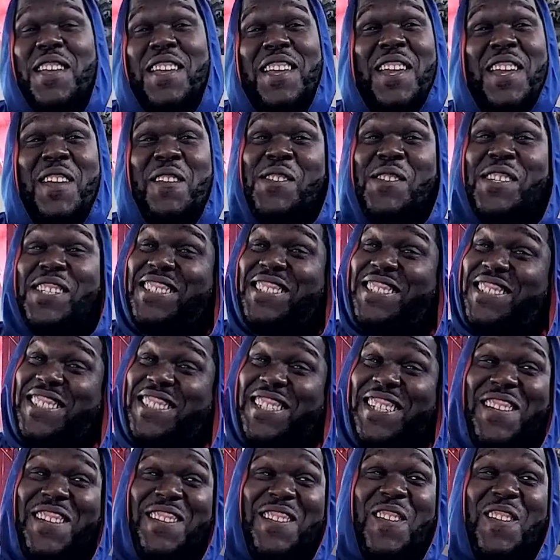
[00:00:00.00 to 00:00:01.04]
It was,
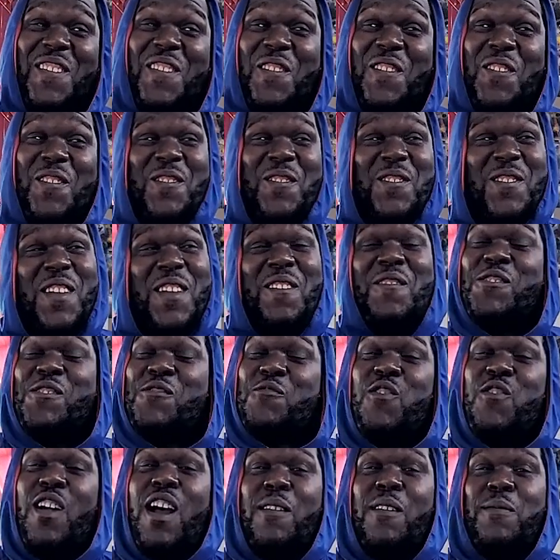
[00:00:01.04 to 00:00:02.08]
it was
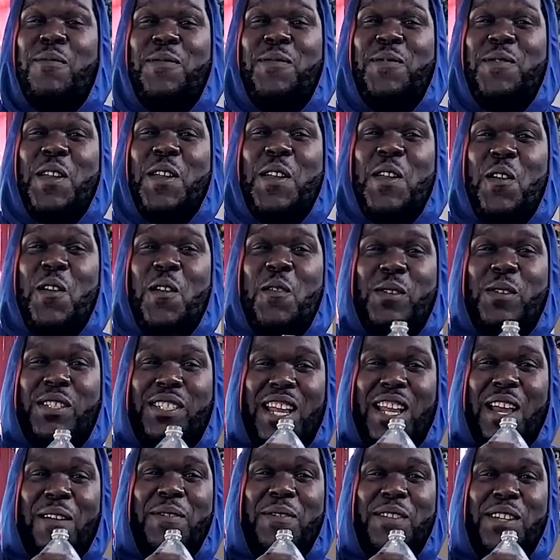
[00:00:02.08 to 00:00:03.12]
rough. It was
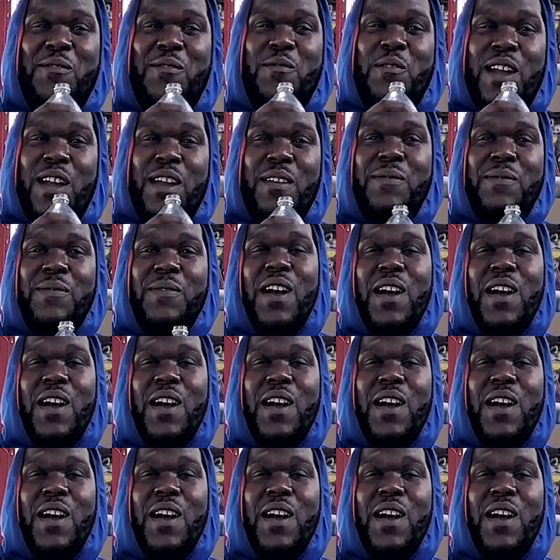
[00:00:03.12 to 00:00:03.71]
definitely rough.